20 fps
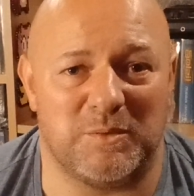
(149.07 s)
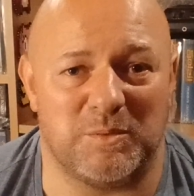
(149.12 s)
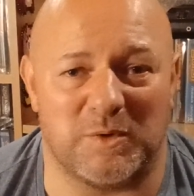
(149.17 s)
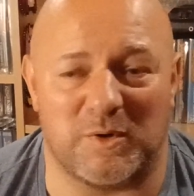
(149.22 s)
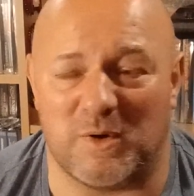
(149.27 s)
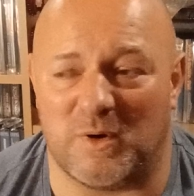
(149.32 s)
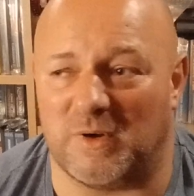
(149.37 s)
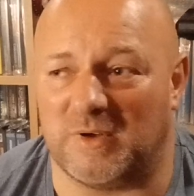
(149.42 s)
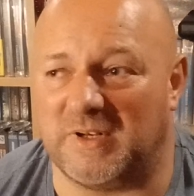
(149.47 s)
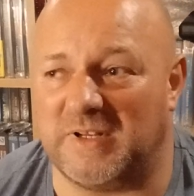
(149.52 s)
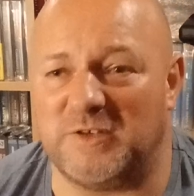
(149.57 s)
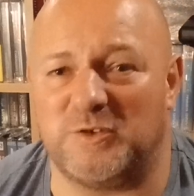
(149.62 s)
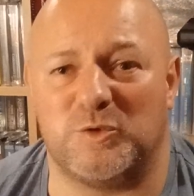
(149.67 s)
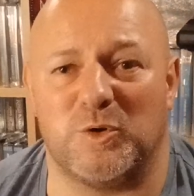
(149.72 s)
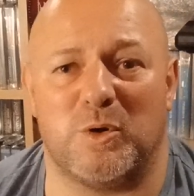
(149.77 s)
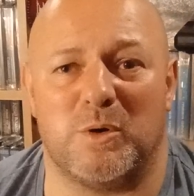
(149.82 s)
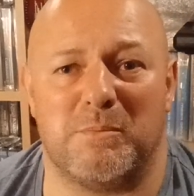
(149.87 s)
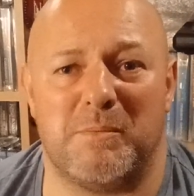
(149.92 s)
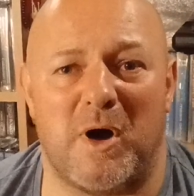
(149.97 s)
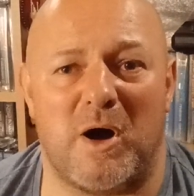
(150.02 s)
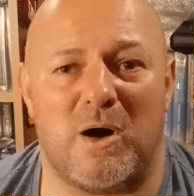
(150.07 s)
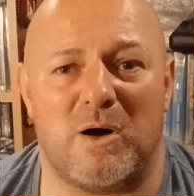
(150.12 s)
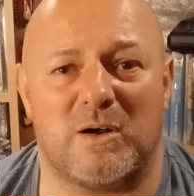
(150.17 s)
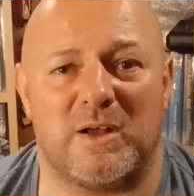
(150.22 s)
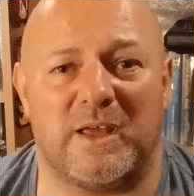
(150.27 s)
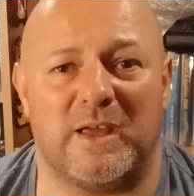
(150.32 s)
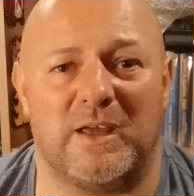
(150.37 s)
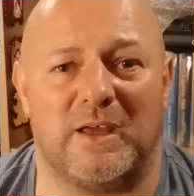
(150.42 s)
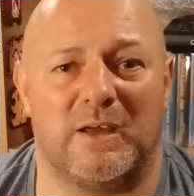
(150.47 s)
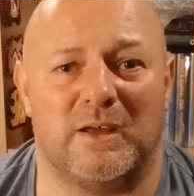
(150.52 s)
we've got an indoor
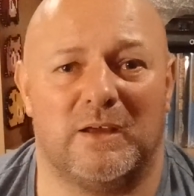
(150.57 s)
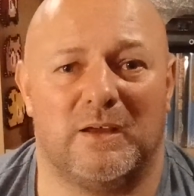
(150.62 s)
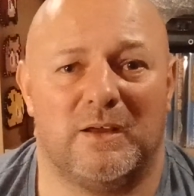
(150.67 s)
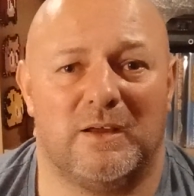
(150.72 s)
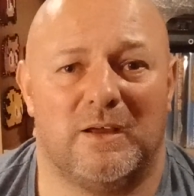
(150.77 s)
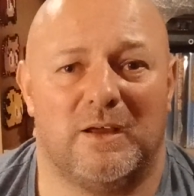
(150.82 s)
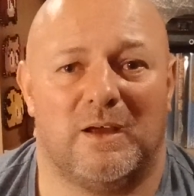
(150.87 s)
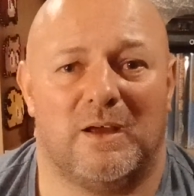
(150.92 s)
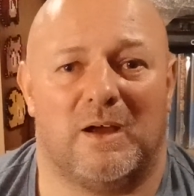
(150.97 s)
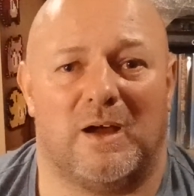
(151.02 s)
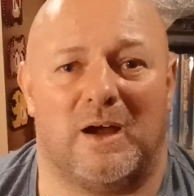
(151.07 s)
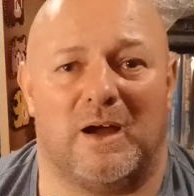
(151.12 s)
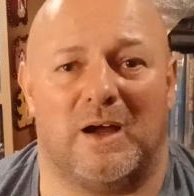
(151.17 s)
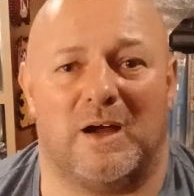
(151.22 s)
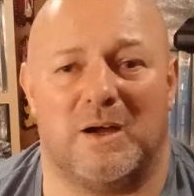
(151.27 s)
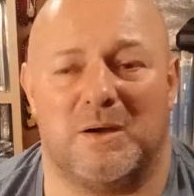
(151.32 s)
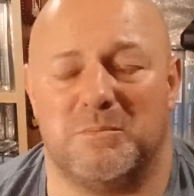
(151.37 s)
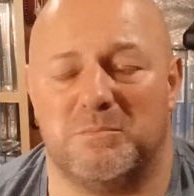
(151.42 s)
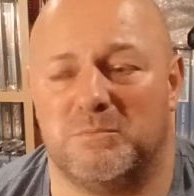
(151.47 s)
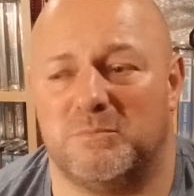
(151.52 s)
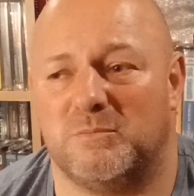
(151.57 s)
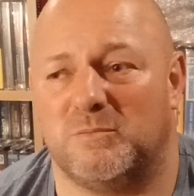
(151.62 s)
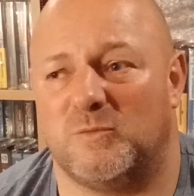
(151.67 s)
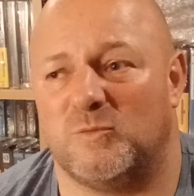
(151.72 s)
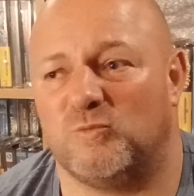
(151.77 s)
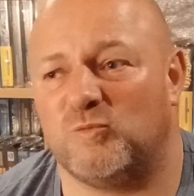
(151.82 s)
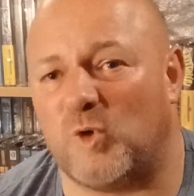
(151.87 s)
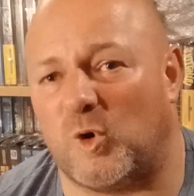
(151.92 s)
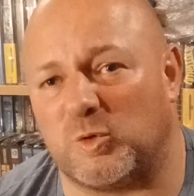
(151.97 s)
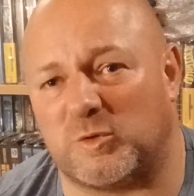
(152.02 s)
market.
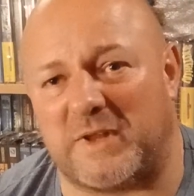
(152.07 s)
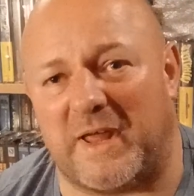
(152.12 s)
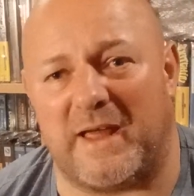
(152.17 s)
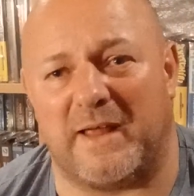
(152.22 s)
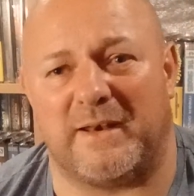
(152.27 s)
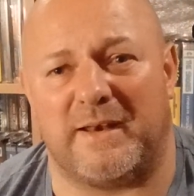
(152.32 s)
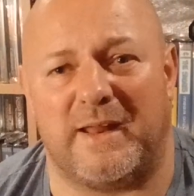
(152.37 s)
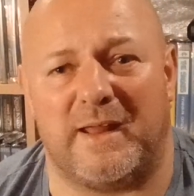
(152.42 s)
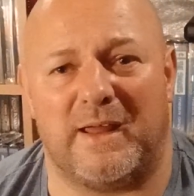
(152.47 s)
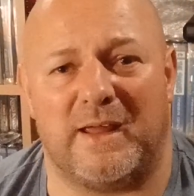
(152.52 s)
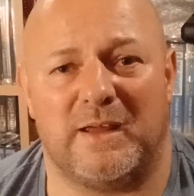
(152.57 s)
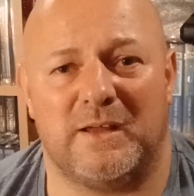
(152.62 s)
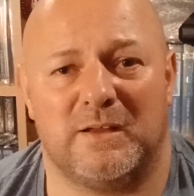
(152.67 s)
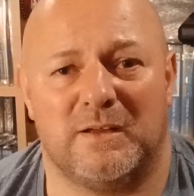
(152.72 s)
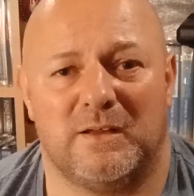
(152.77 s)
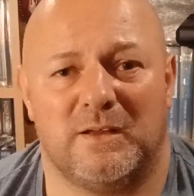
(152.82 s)
Rocked down there.